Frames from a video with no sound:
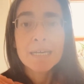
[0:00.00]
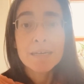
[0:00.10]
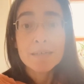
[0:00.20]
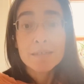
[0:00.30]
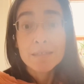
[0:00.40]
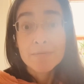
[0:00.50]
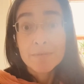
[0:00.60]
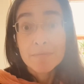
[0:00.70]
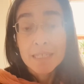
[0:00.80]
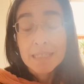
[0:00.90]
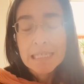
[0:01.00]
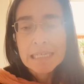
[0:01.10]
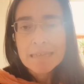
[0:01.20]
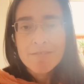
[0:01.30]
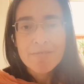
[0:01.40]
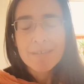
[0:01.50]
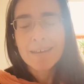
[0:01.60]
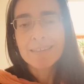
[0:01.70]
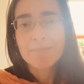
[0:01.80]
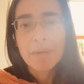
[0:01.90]
uh, even my teeth
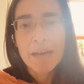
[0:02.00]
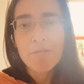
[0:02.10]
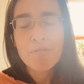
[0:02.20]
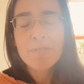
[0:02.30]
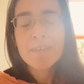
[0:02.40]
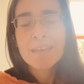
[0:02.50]
and mouth